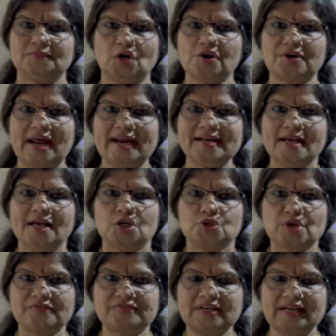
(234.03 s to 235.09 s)
Alright,
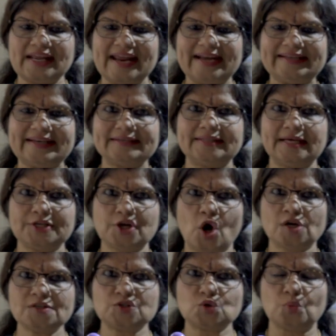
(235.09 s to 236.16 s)
so I have created the
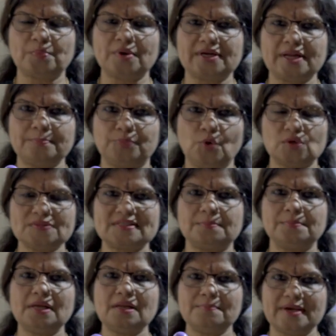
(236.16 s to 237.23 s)

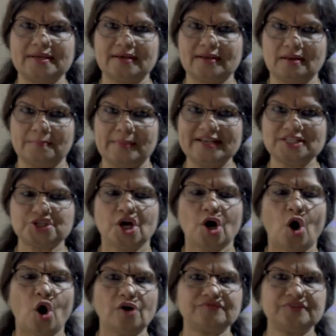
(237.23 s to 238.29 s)
non-superimposable mirror image
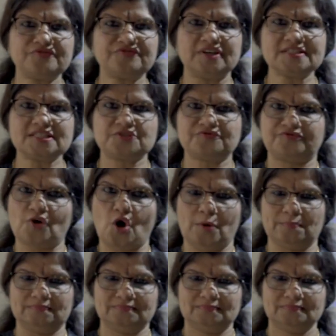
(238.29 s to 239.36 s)
of the first
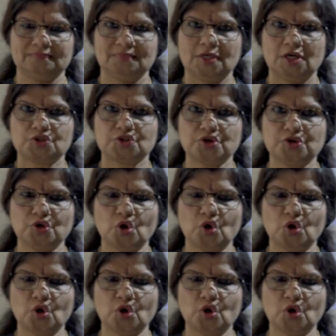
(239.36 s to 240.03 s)
form. So, you